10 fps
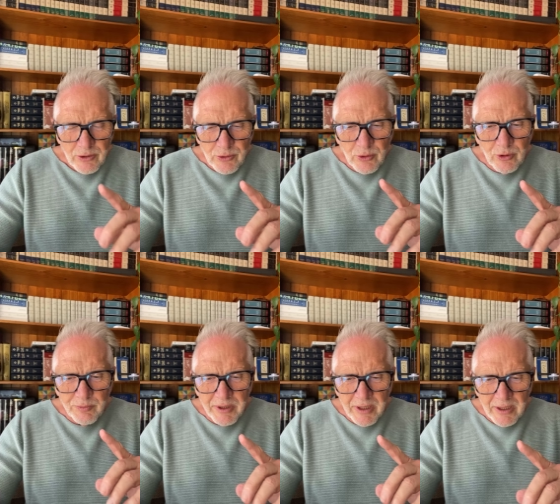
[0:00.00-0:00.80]

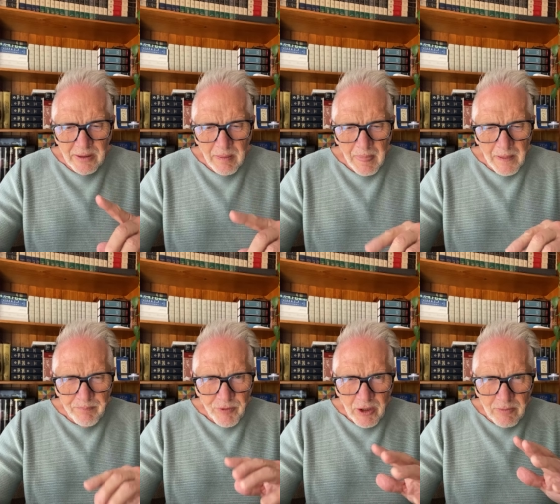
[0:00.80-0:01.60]
Draw me.
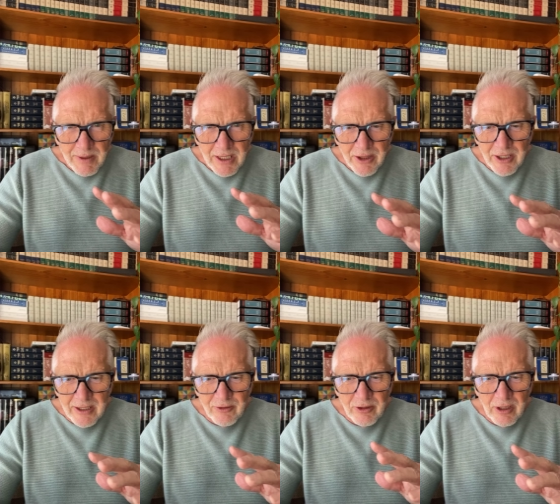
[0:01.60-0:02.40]
There are many
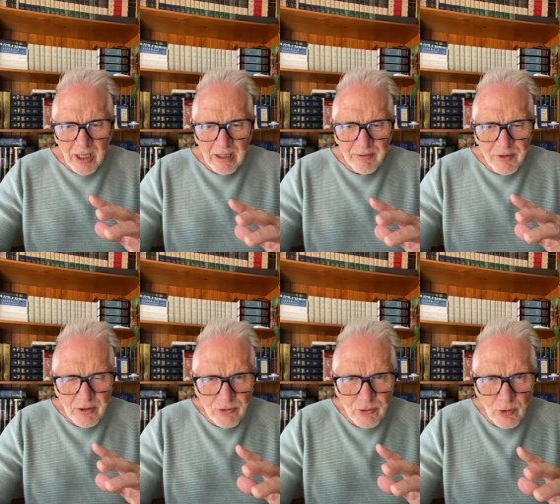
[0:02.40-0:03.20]
things in life
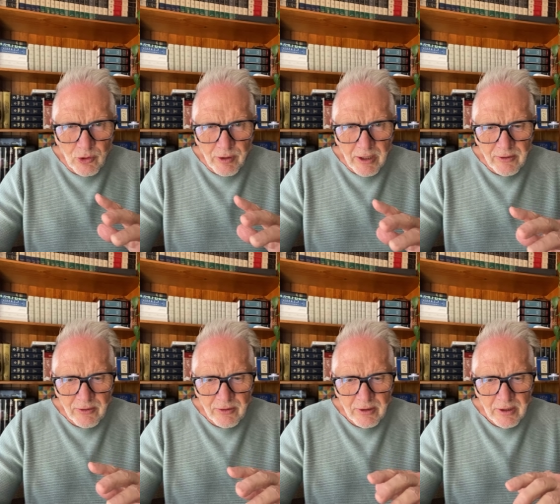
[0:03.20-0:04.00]
that draw
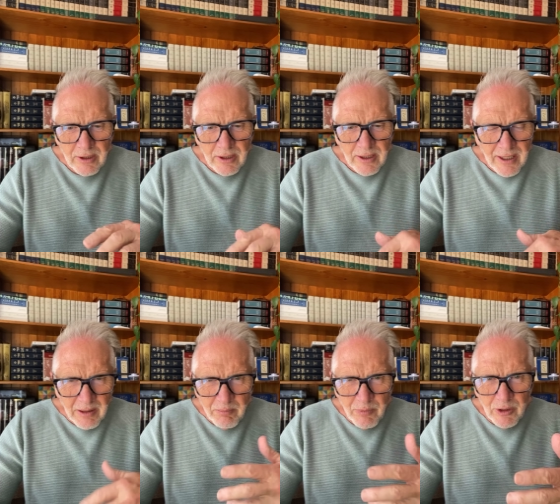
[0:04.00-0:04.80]
us
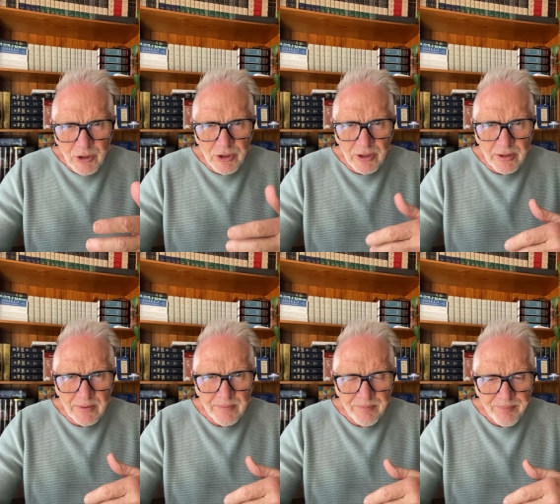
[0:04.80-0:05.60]

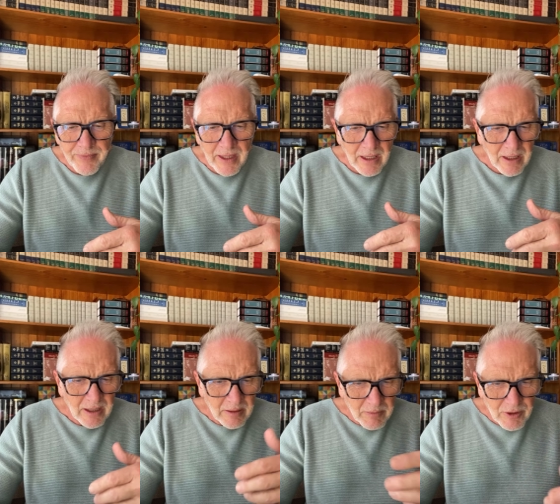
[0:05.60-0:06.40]
ambition,
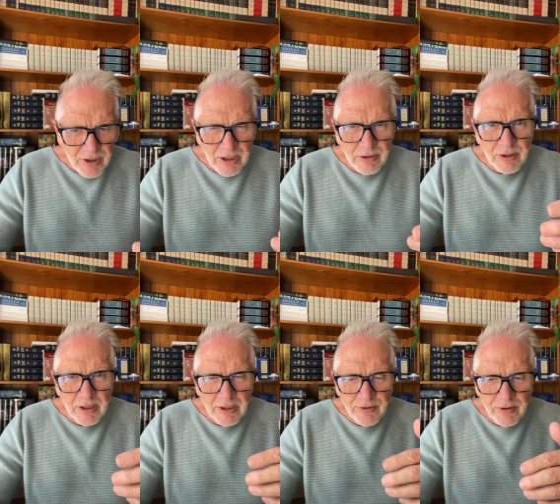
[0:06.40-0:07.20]

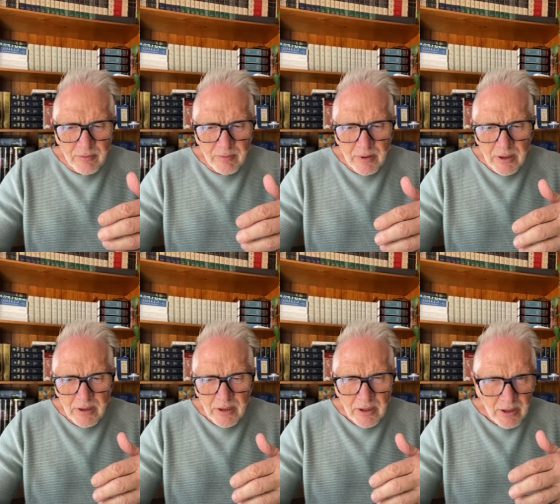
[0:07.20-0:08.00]
materialism,
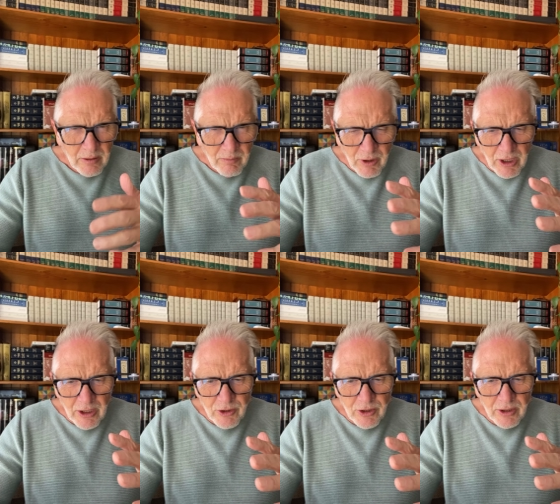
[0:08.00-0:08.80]

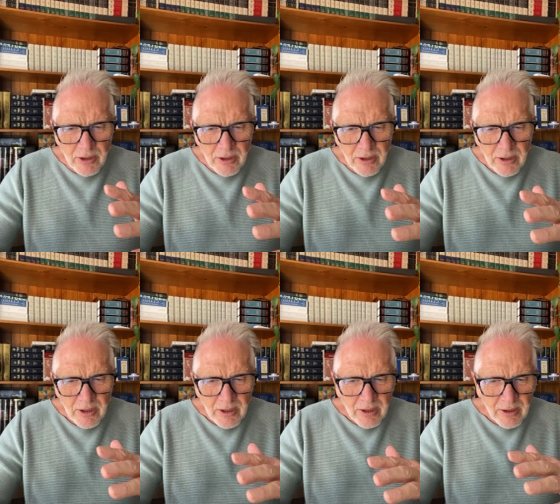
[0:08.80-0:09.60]
pleasure.
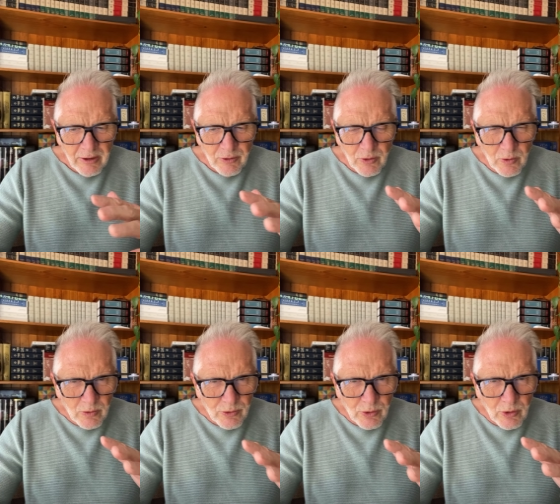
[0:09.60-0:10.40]
These
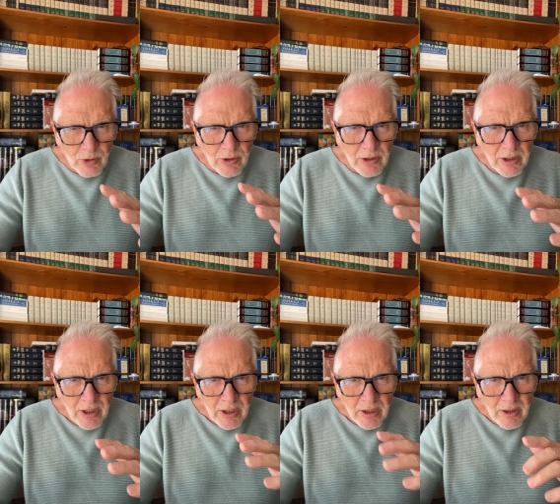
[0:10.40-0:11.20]
all draw
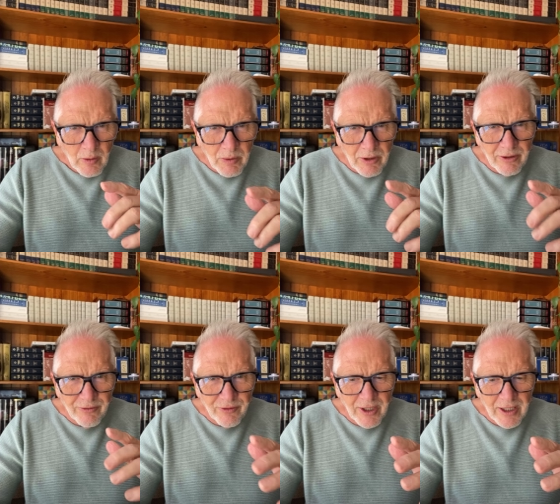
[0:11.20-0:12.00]

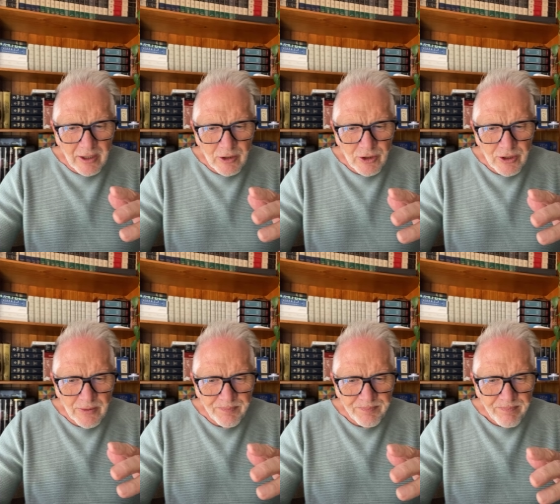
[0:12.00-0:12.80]
upon the flesh.